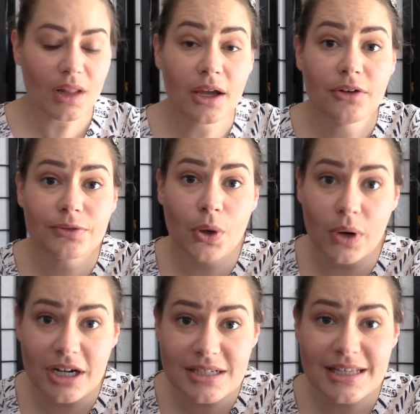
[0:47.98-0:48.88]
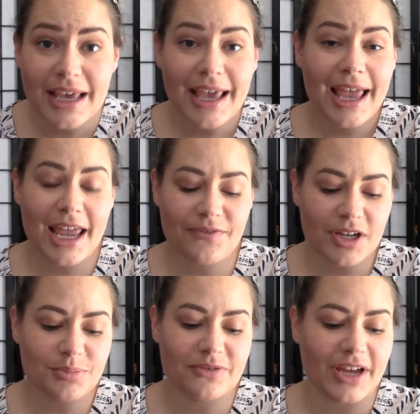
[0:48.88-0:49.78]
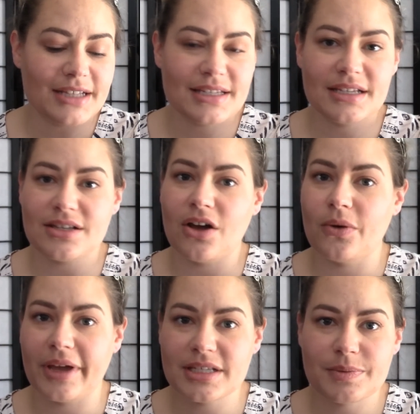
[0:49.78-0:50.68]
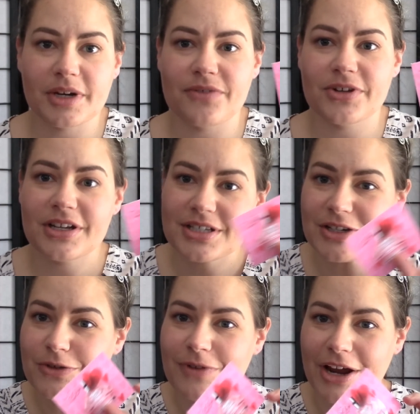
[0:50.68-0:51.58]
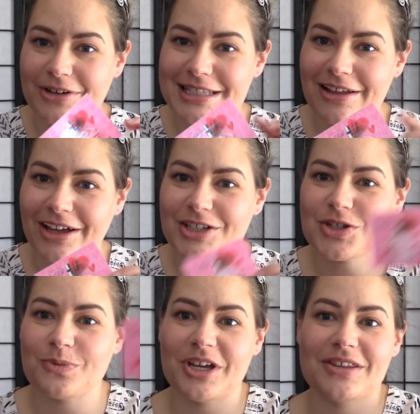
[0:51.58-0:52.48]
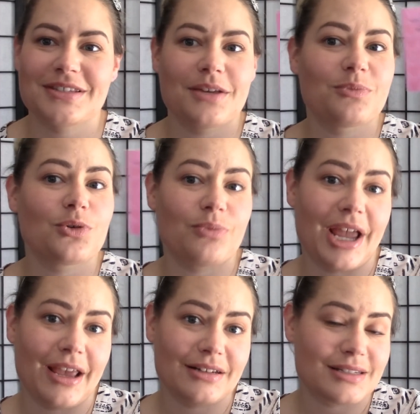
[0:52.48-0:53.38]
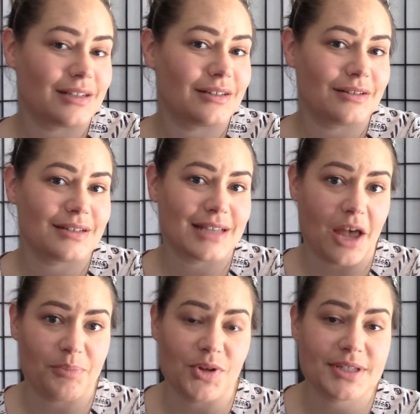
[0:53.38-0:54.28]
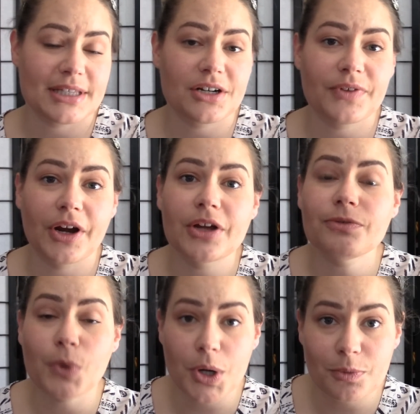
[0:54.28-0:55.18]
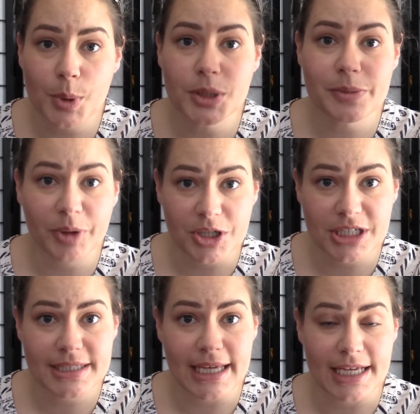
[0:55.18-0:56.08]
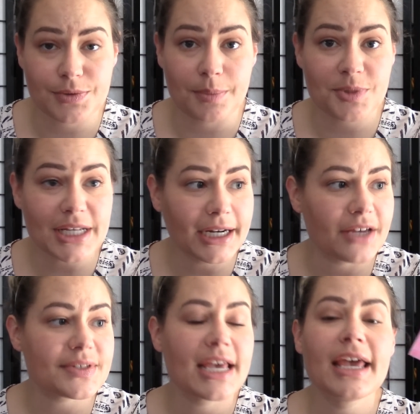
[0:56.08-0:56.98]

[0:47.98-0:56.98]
of course, Avon provides us always, whenever there's a new fragrance launch, with some great samples that are very affordable to purchase as representatives.